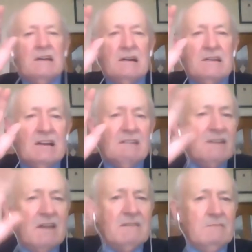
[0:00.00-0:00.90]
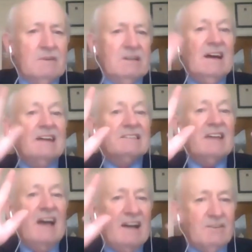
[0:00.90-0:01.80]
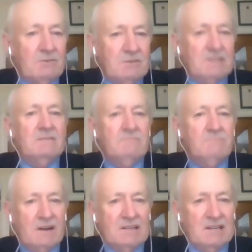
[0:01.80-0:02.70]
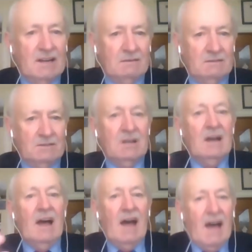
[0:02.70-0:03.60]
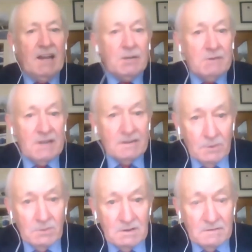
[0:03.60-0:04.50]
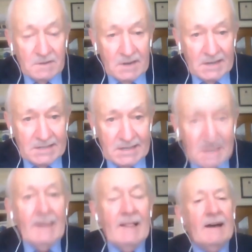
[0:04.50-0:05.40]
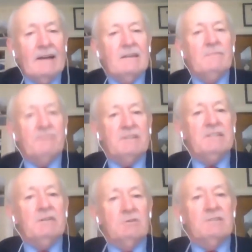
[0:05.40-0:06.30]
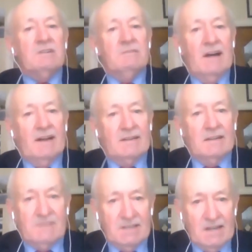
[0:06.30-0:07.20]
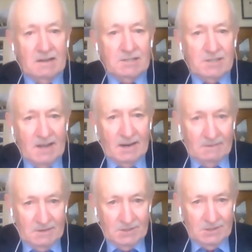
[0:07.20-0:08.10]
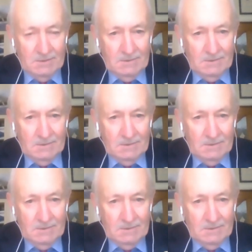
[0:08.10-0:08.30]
nearly everybody has adequate body language, adequate vocal variety, and a pretty good command of the English language.